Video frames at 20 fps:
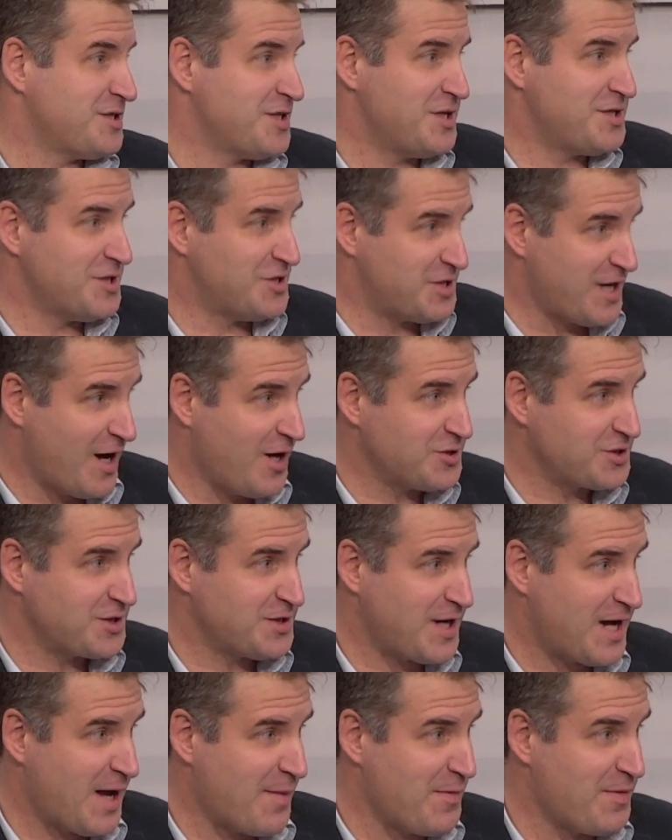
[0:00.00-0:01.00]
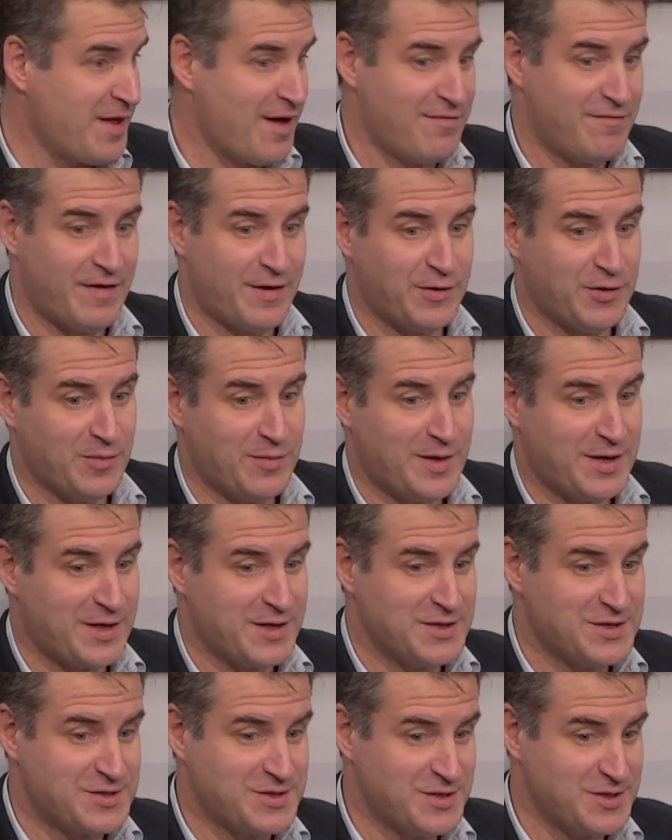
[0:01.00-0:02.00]
it's a challenging time, and that federal money
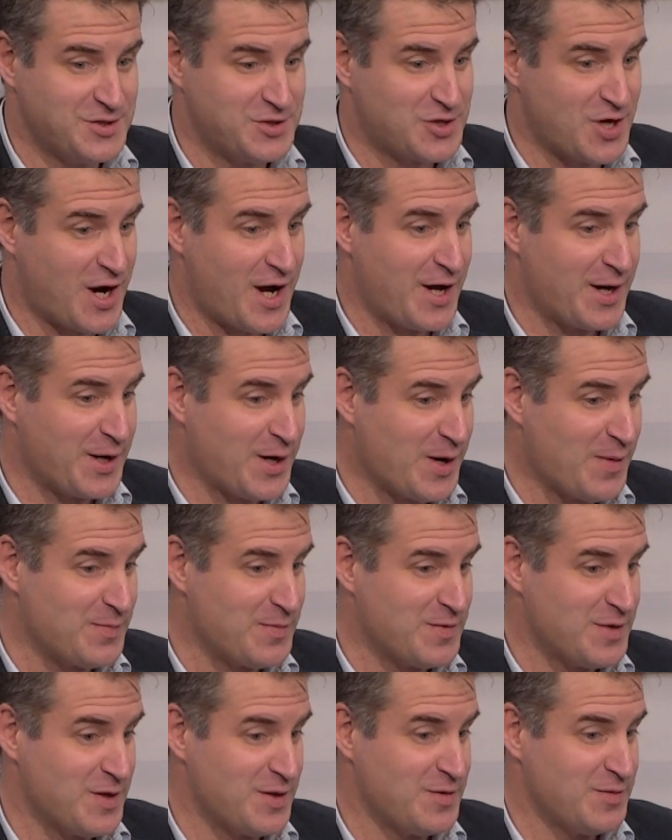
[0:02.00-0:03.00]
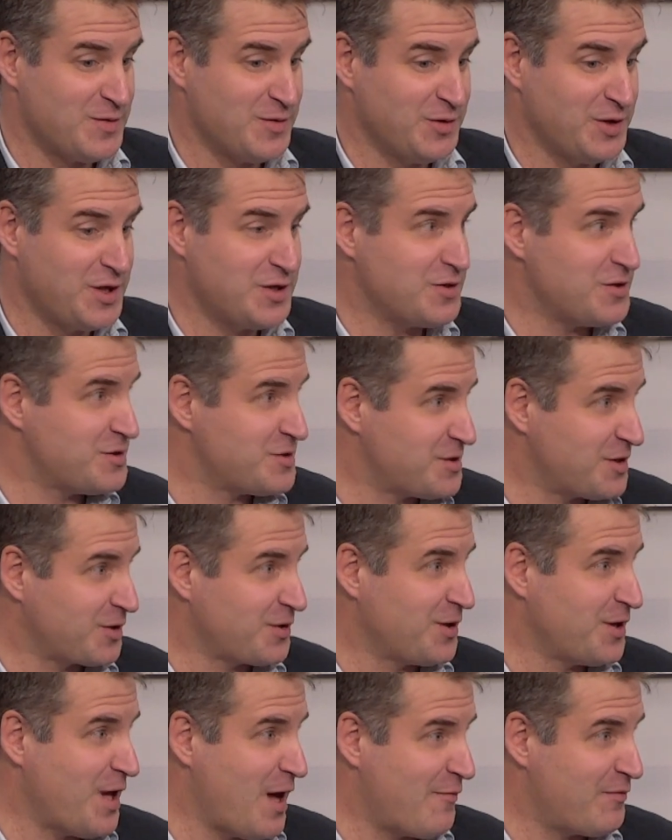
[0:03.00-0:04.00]
is drying up, and leaders are
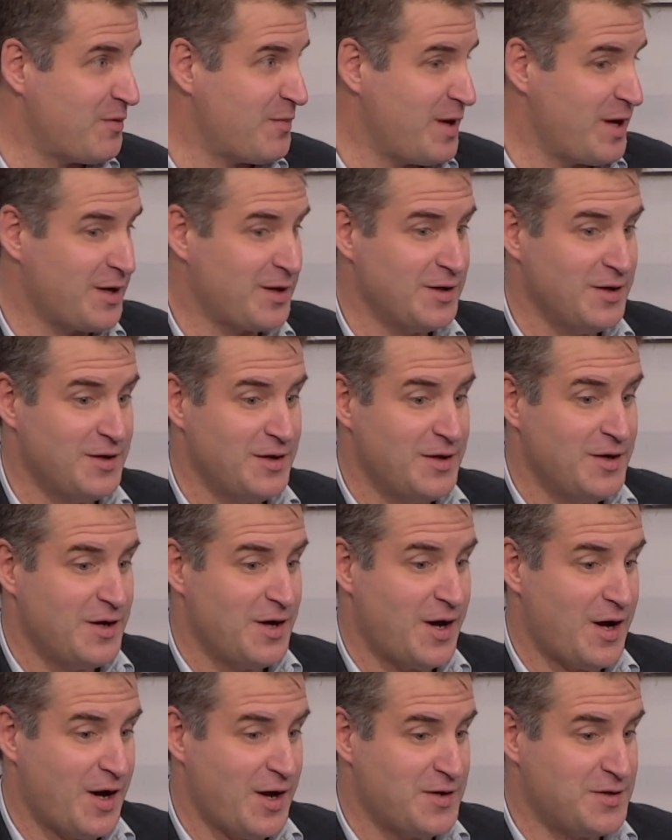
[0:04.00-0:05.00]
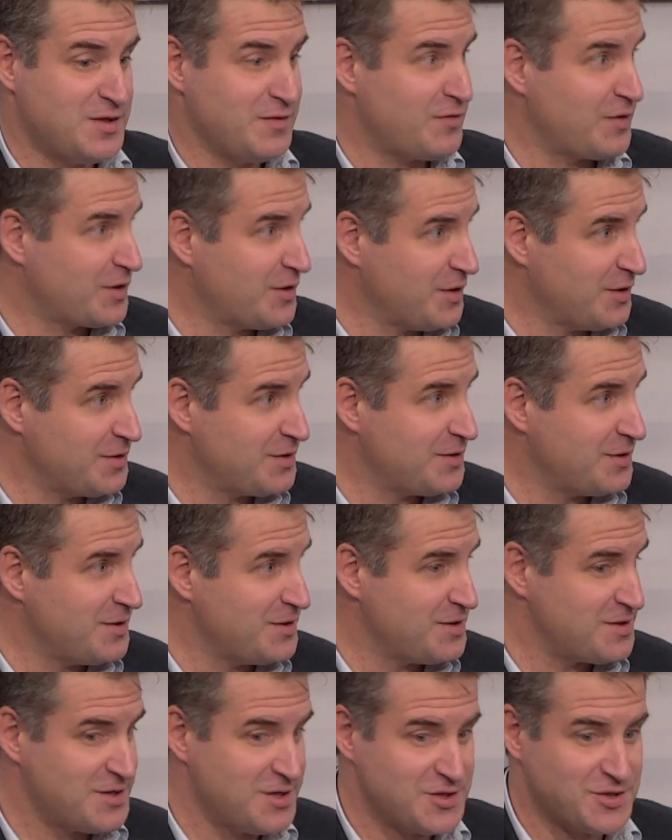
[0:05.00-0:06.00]
going to have to make difficult
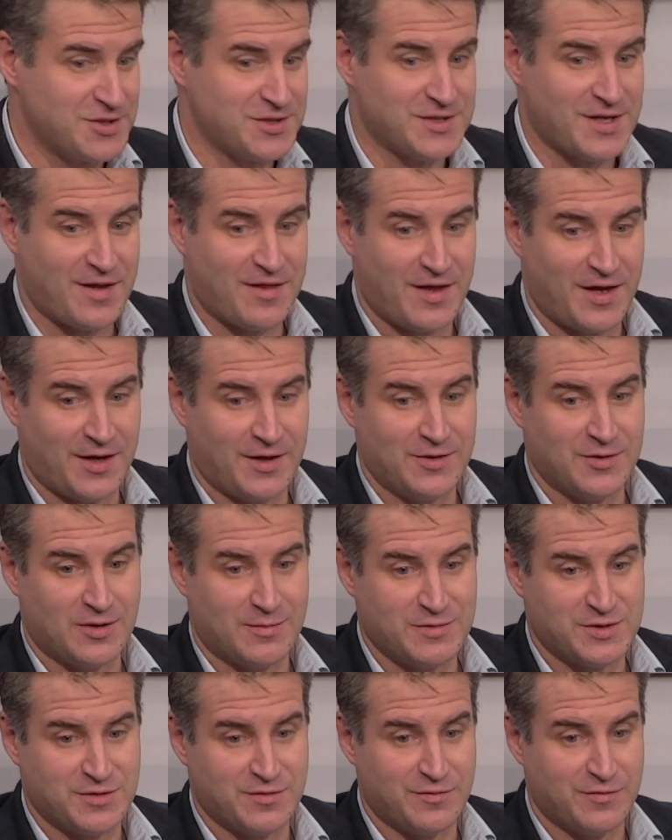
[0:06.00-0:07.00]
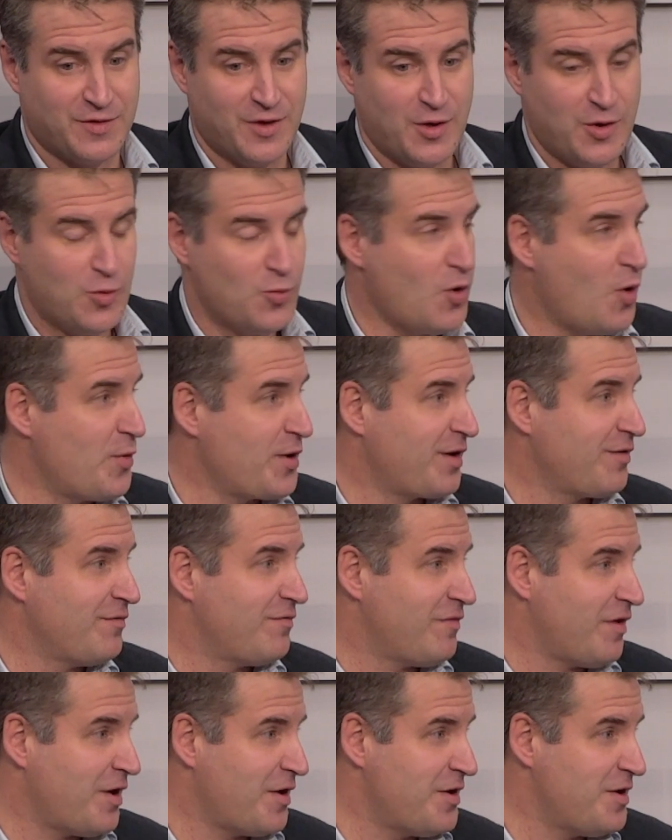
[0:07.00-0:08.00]
decisions, I think, in terms of what we can
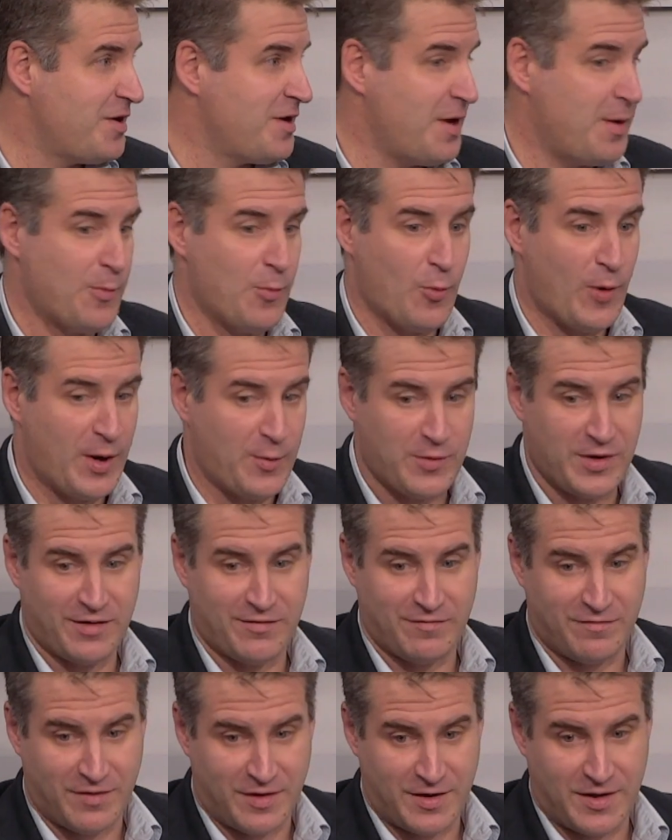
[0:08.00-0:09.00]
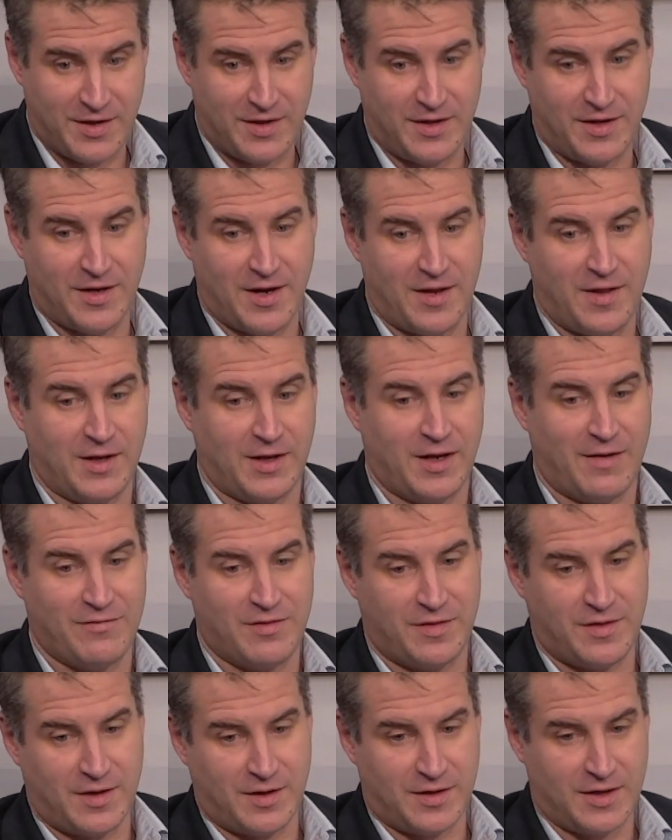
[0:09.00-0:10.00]
fund and when we can fund it. And I think
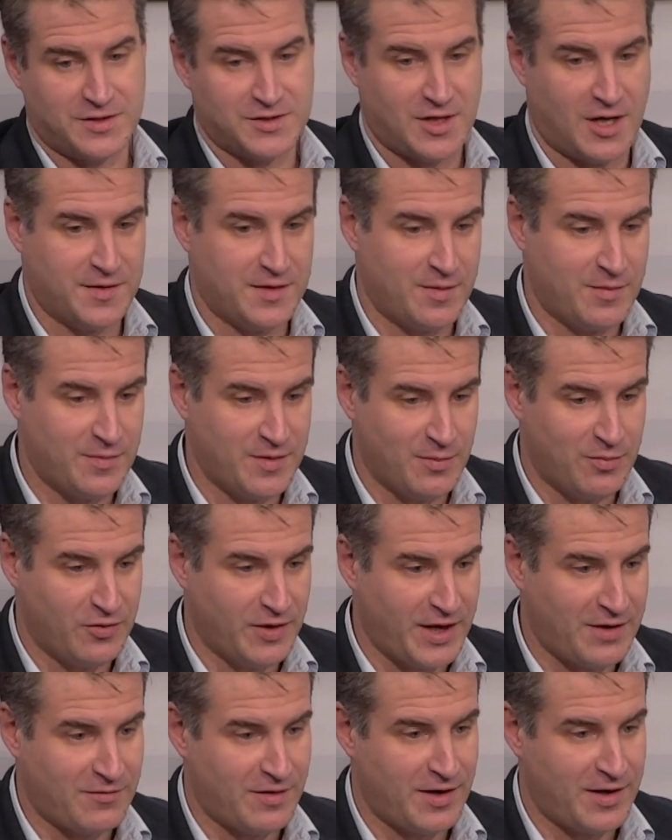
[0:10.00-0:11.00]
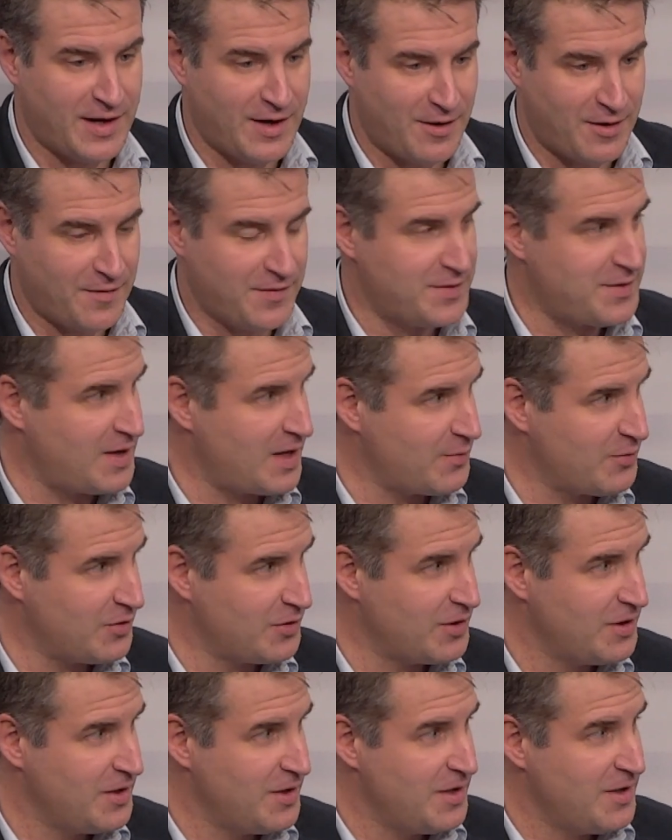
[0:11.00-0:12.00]
everything that's on the plate right now and on the
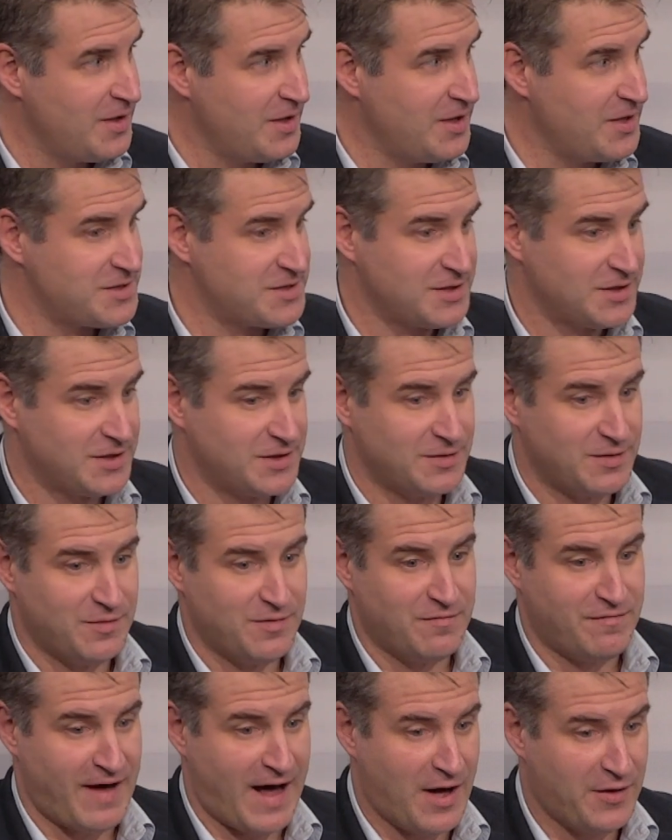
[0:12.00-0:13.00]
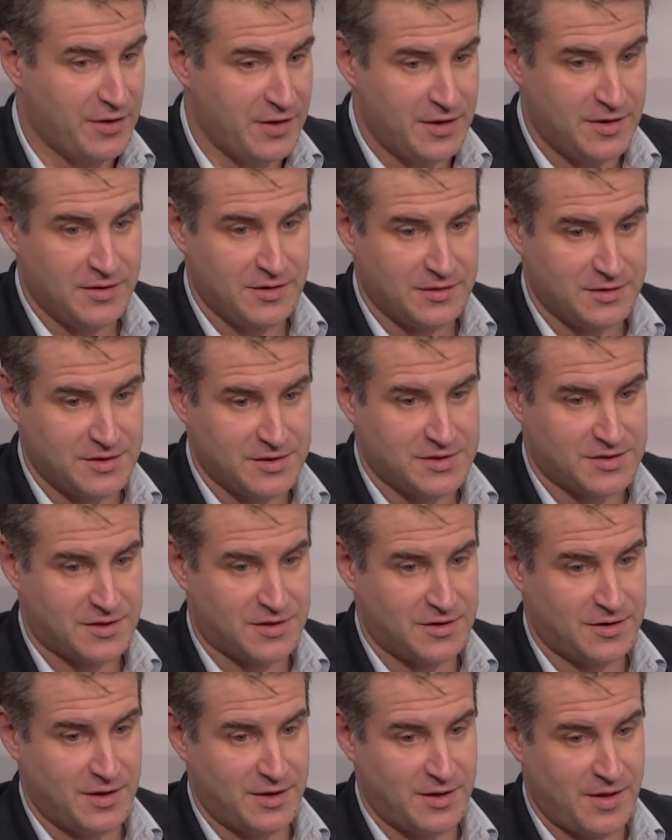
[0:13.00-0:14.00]
table is a valid
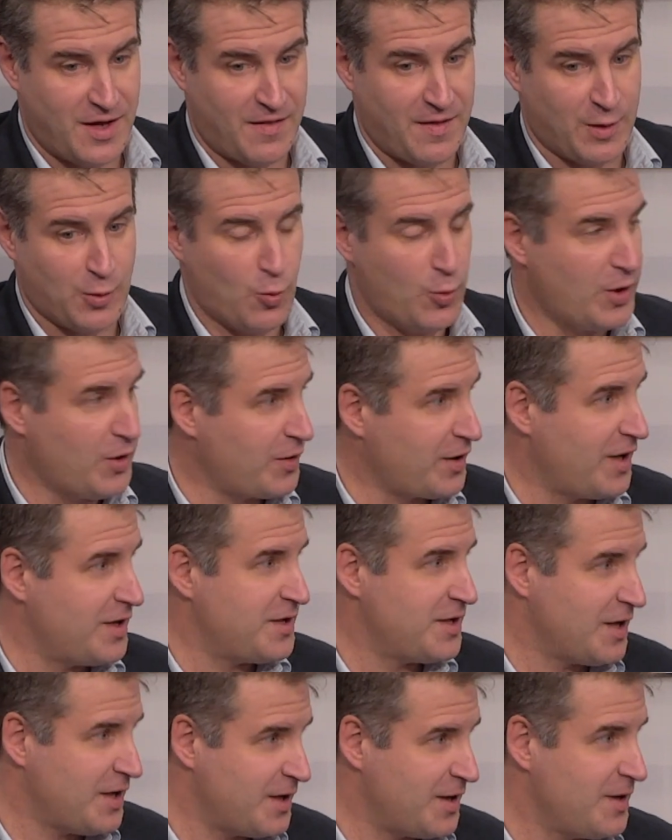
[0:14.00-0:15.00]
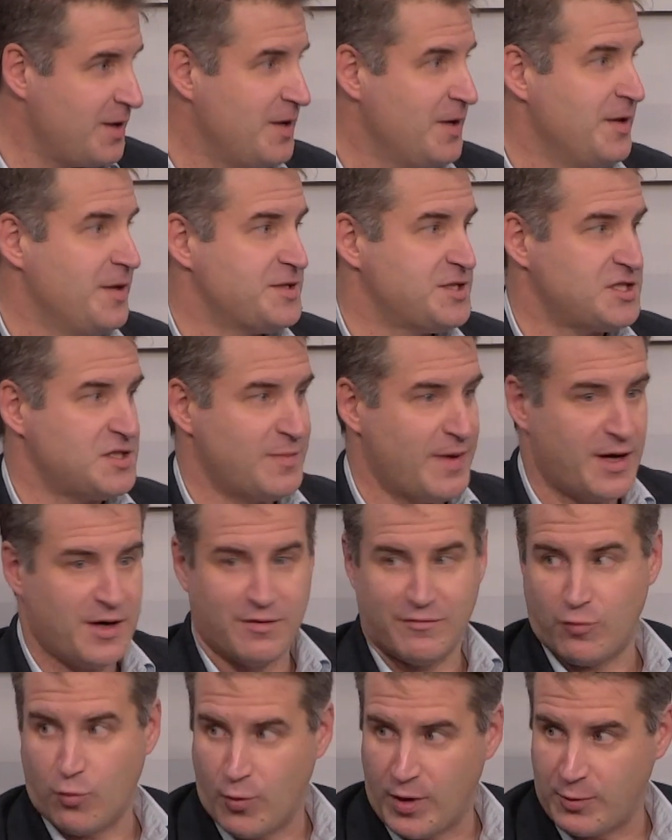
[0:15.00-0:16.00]
concern, and I think will get done. It's just a matter
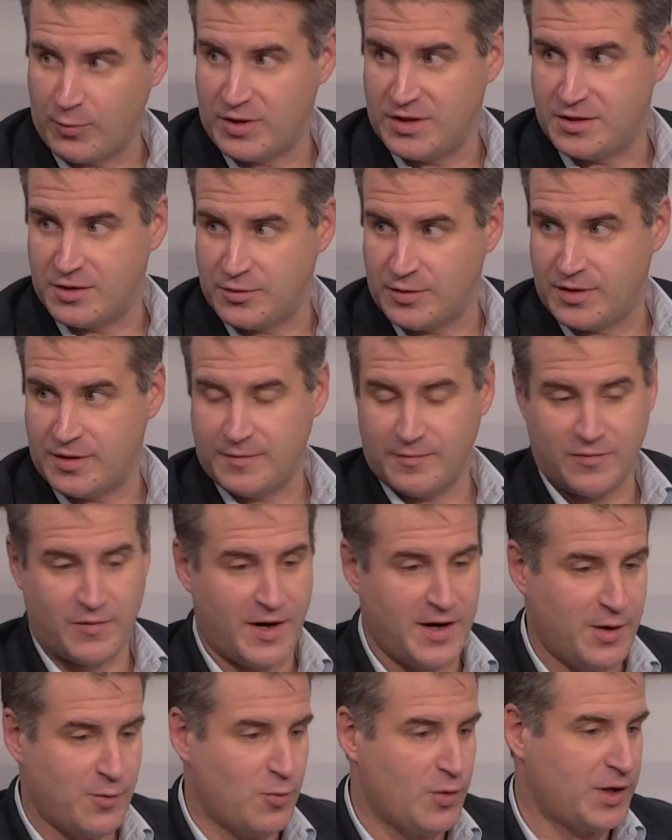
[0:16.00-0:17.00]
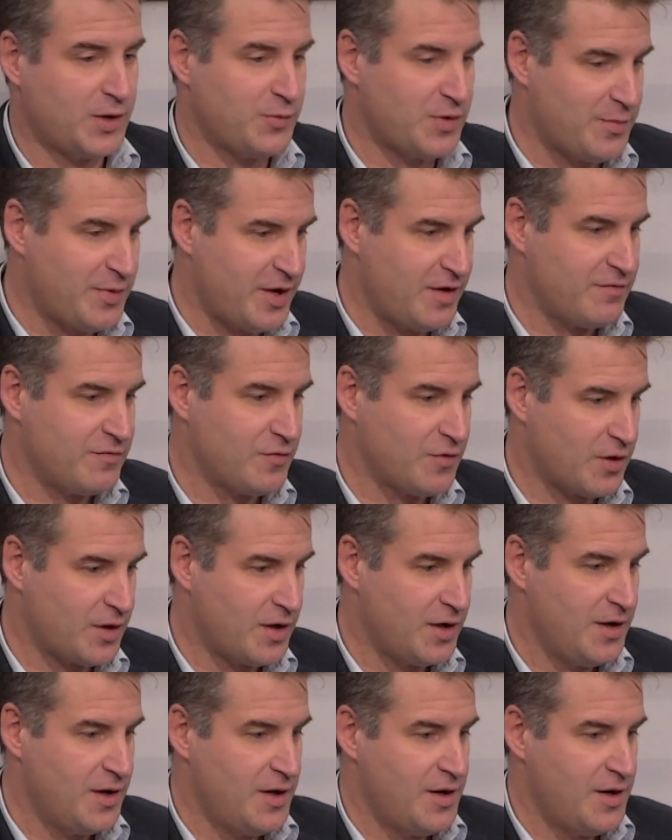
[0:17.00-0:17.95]
of when we do it, right, and what can we pay for.